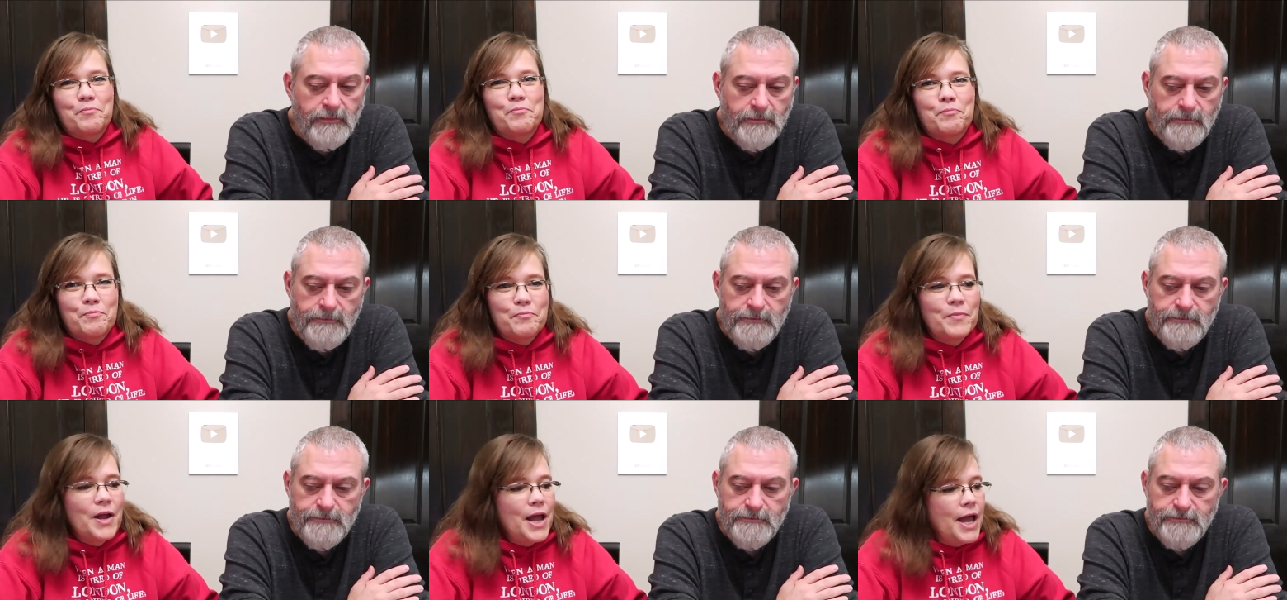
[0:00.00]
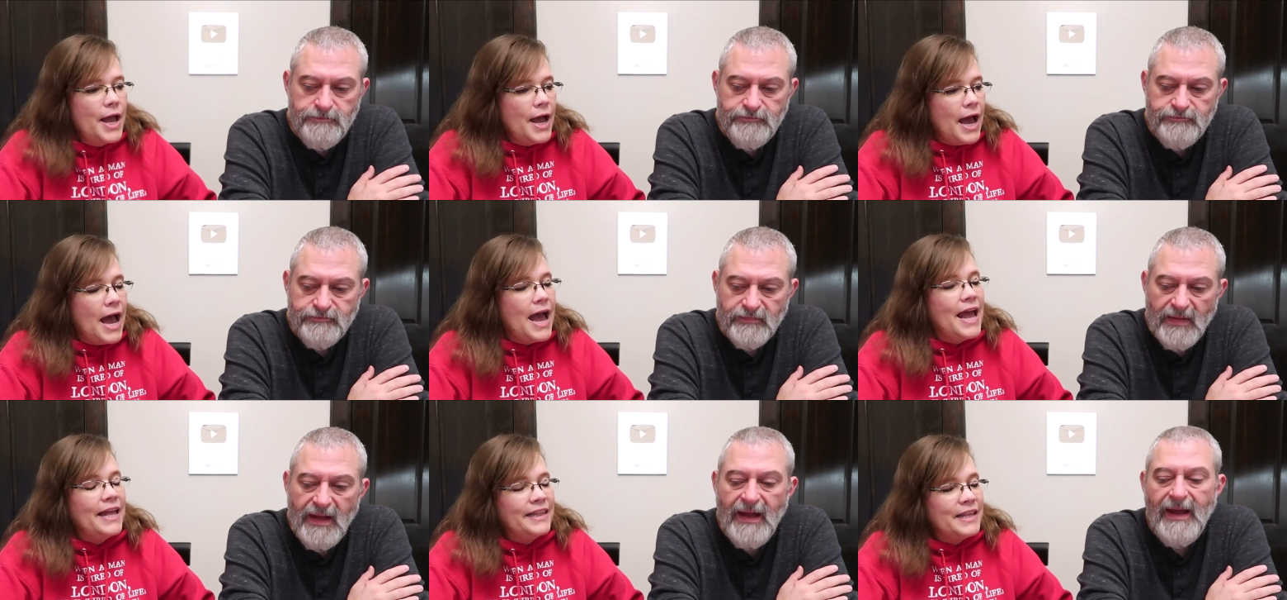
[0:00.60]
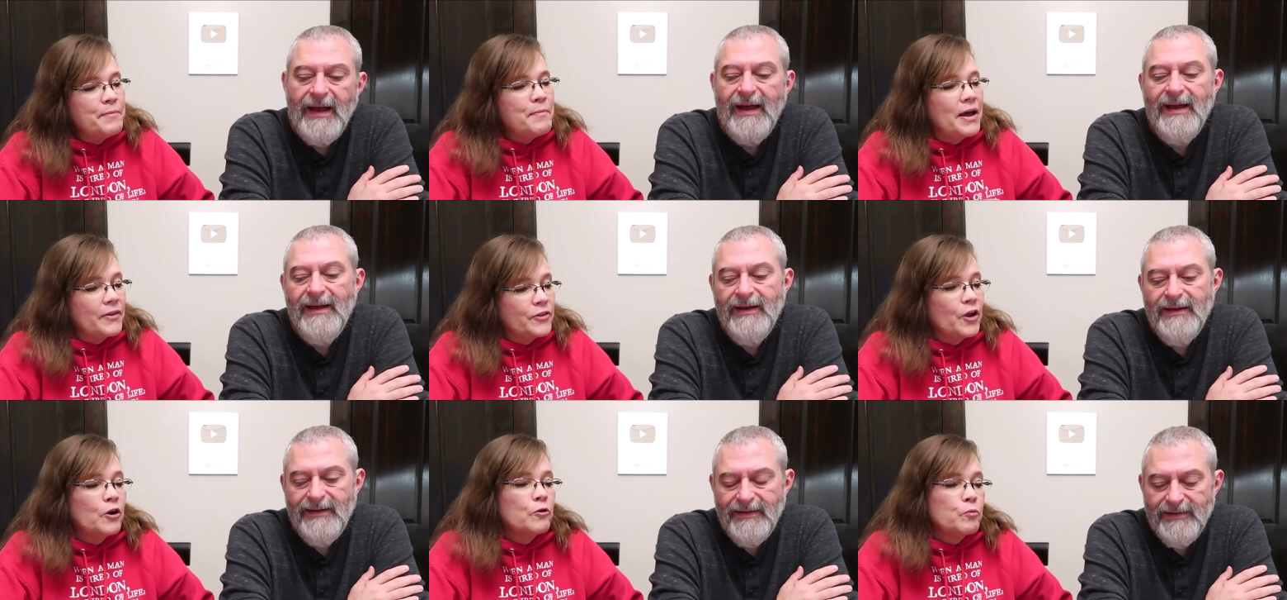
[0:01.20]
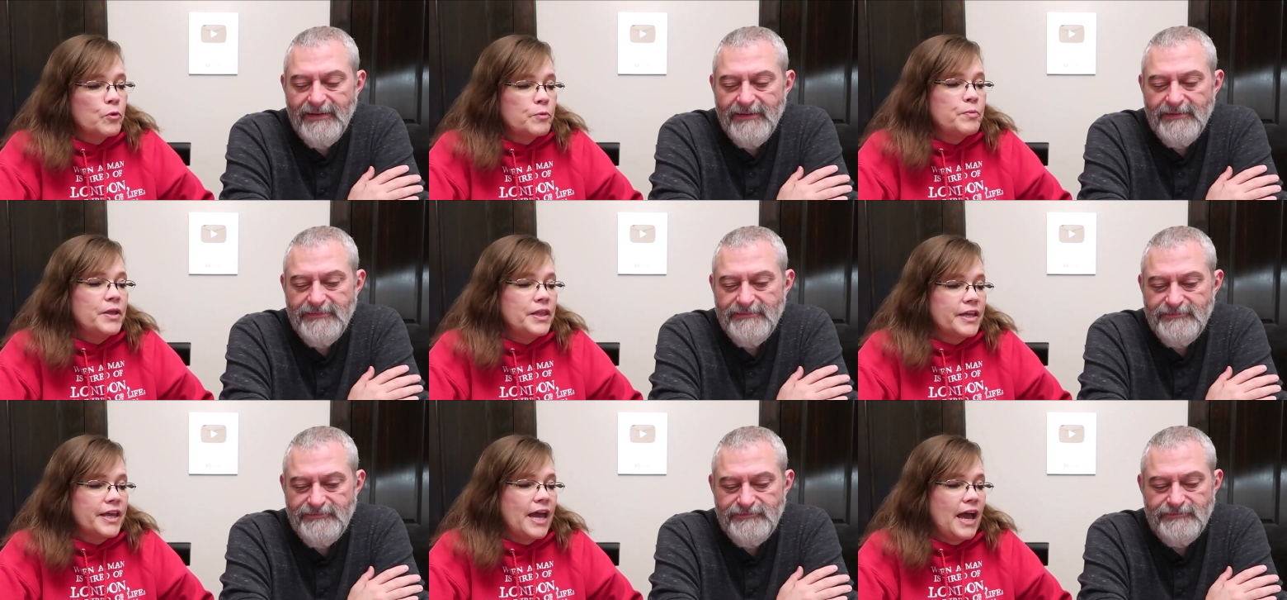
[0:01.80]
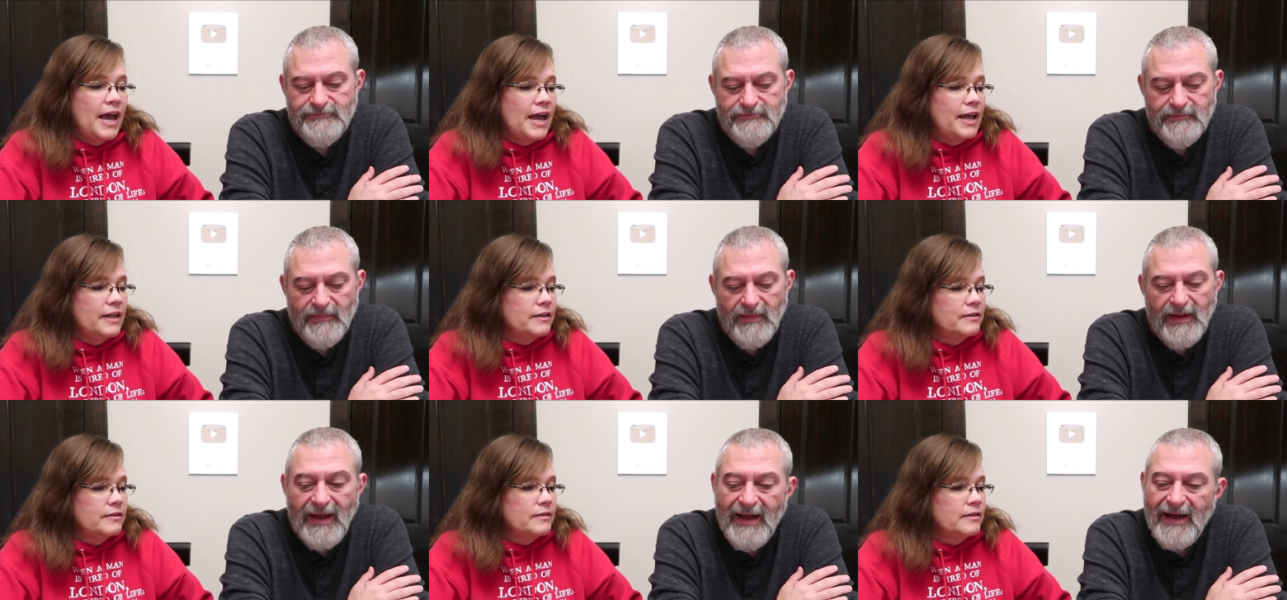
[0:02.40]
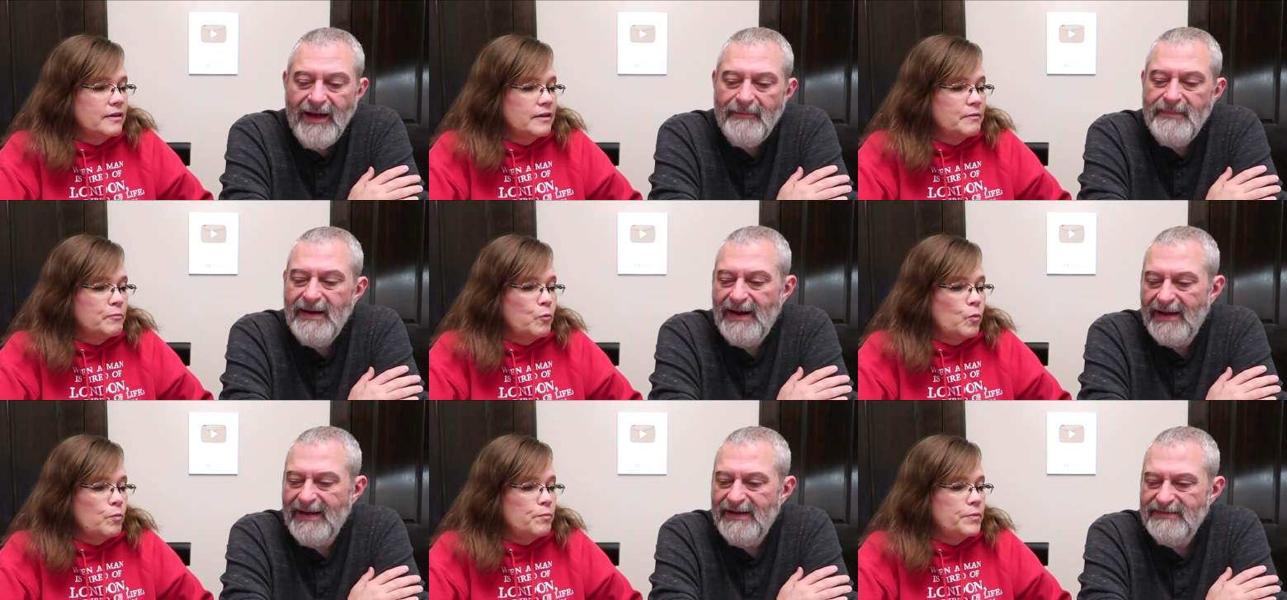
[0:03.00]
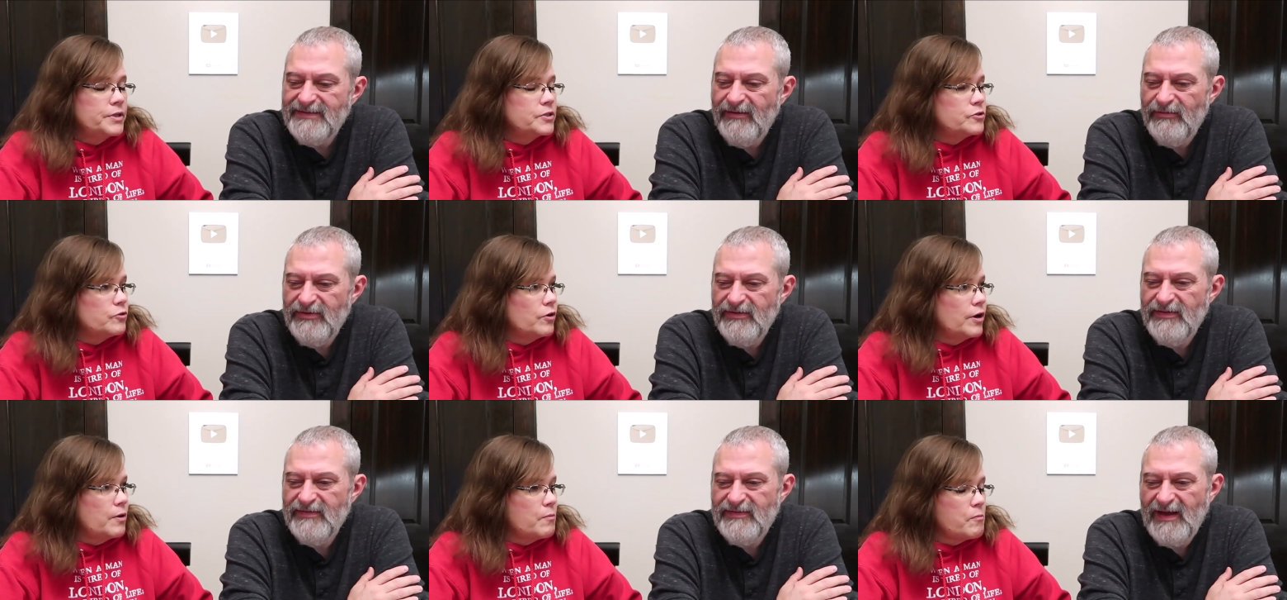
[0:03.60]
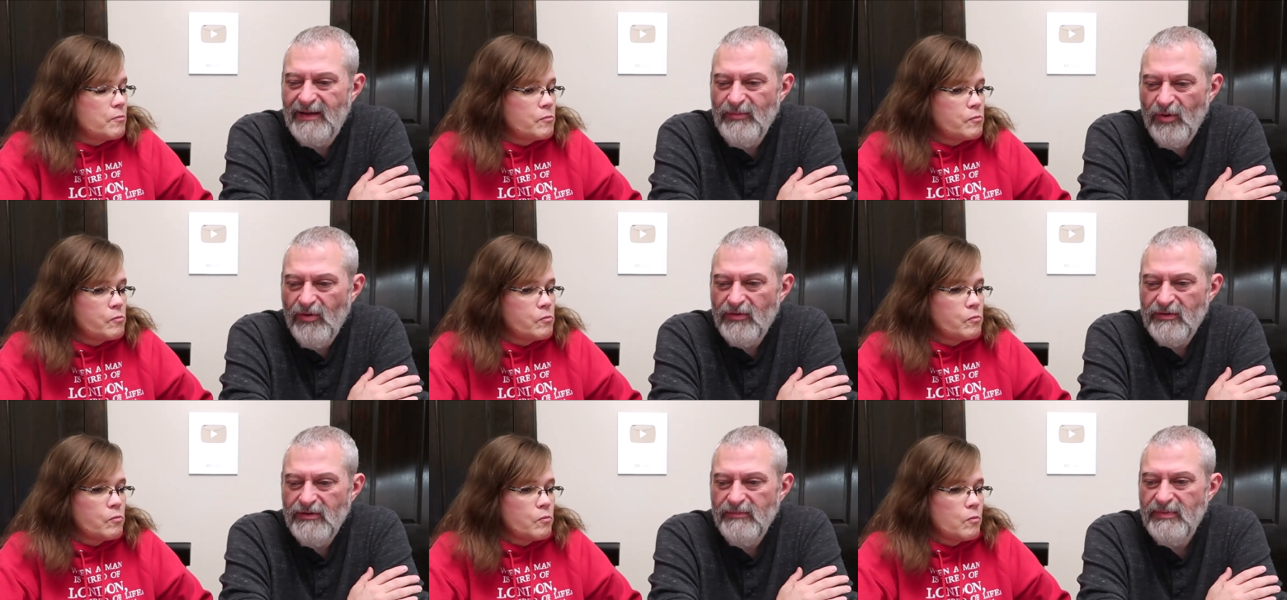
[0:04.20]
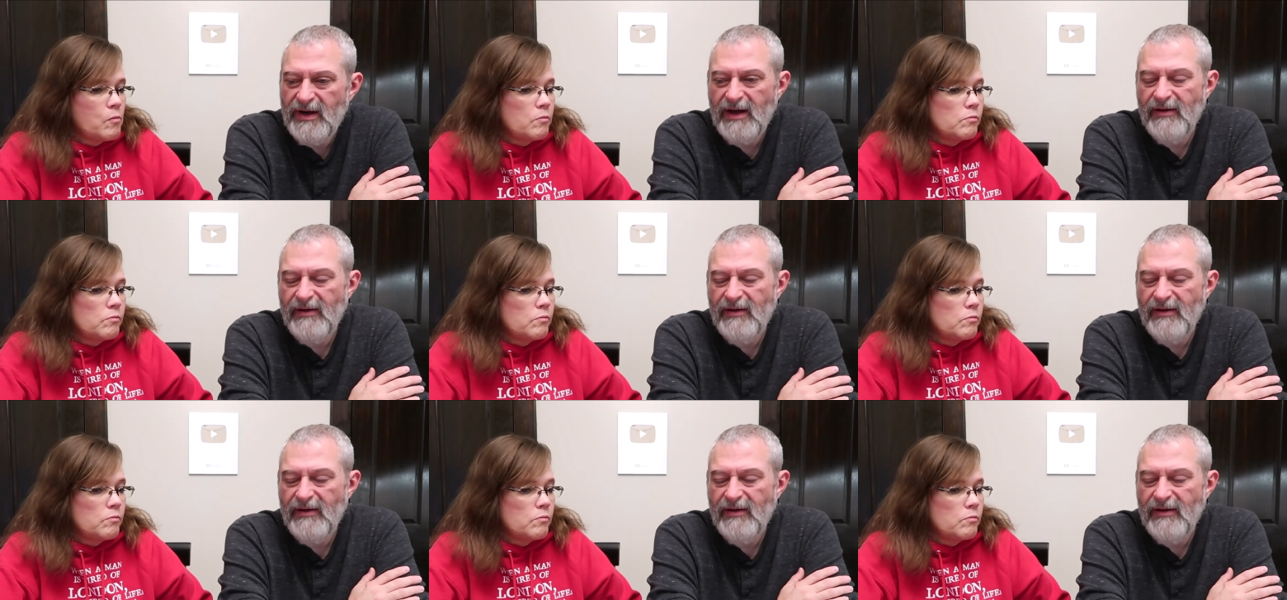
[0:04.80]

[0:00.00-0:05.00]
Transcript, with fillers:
Speaker 1: Um, and then my third would be the cat.
Speaker 2: Yeah, I mean, I guess mystery. I would do the same order, but